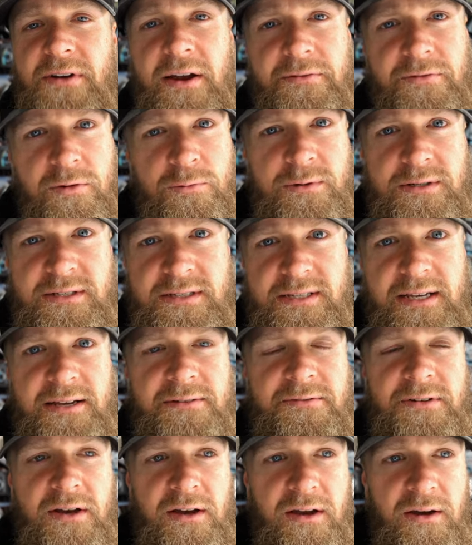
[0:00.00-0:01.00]
ever
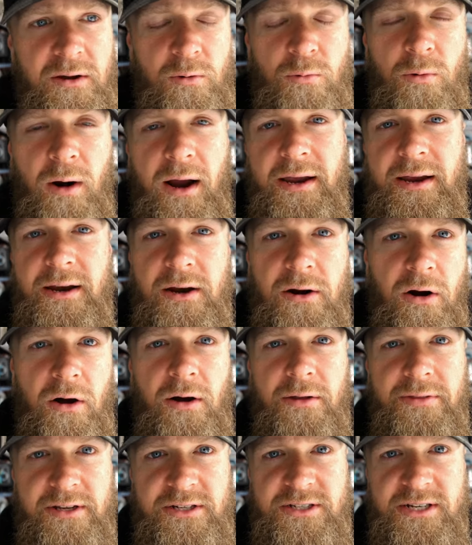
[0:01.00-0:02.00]
received right here
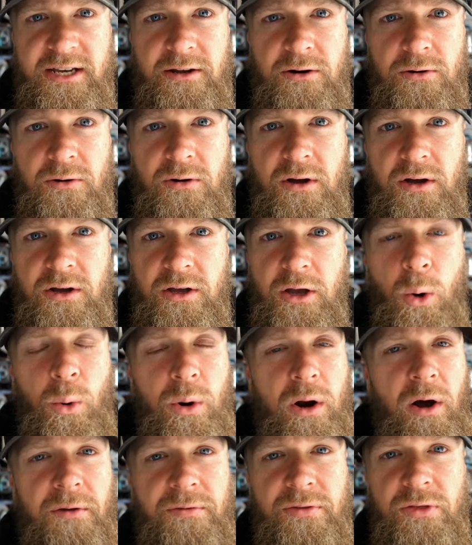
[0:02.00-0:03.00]
on the channel
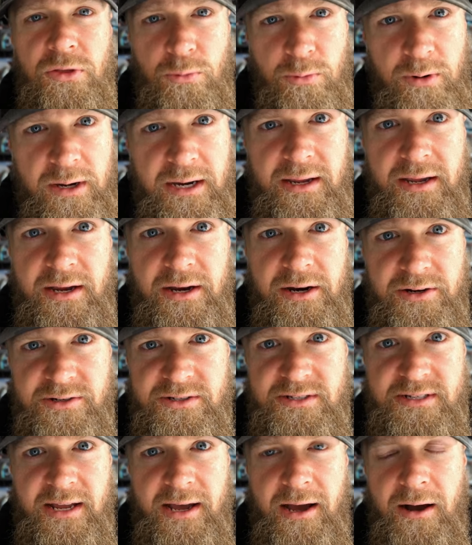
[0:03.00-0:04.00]
going on three
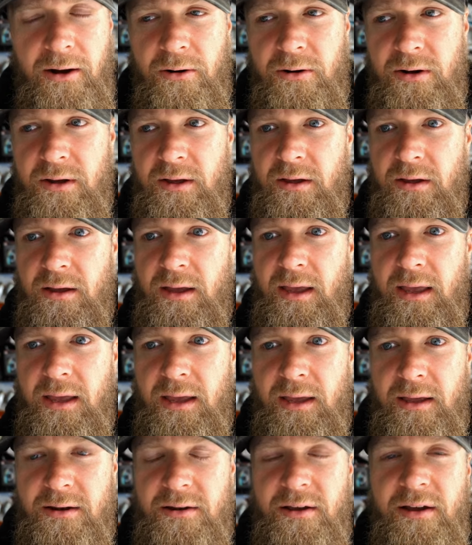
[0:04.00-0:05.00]
years now.
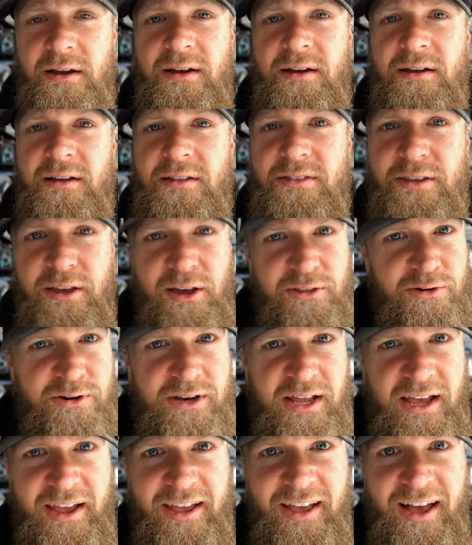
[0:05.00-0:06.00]
And the other
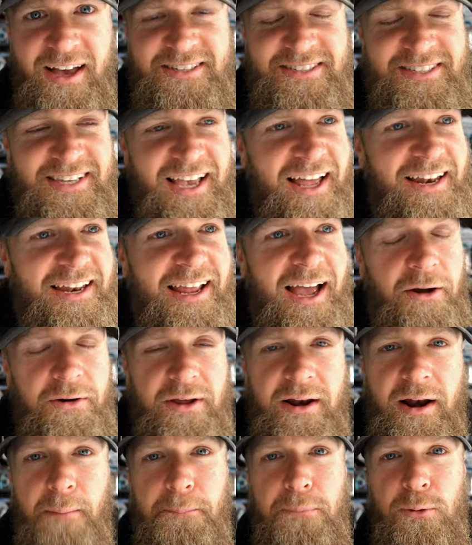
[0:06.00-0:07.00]
day, I sat down
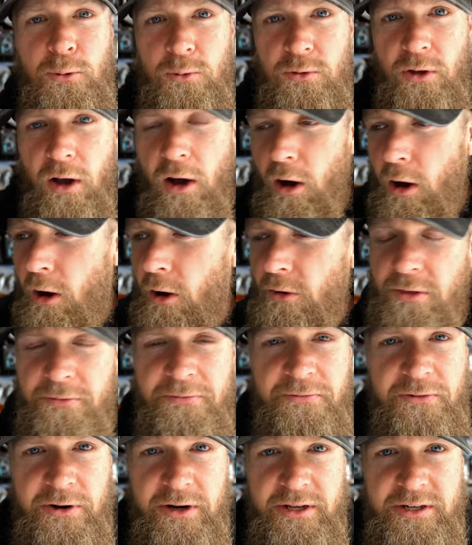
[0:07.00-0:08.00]
and I pulled all the
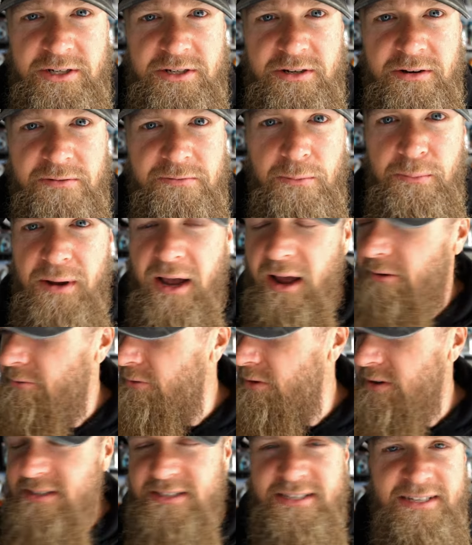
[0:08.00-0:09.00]
footage from
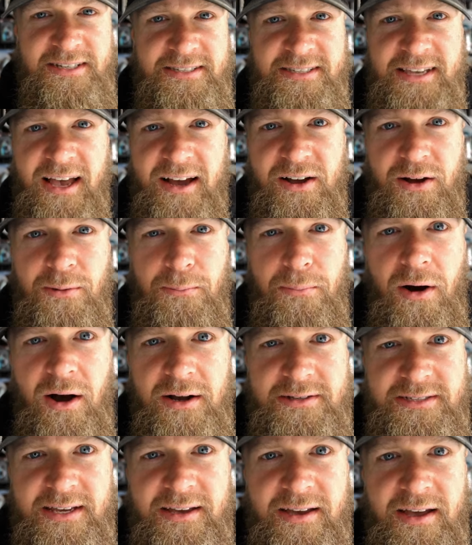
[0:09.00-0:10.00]
every six sack
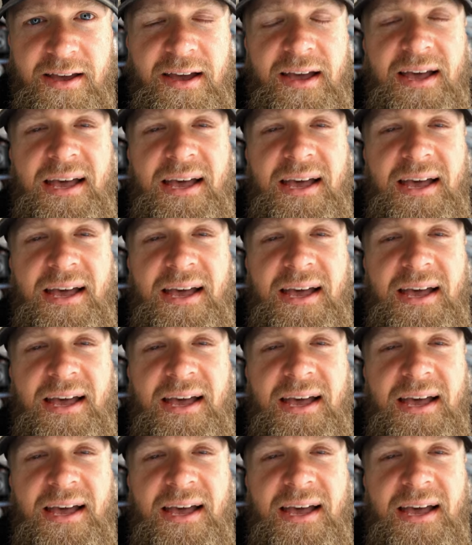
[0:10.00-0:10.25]
unboxing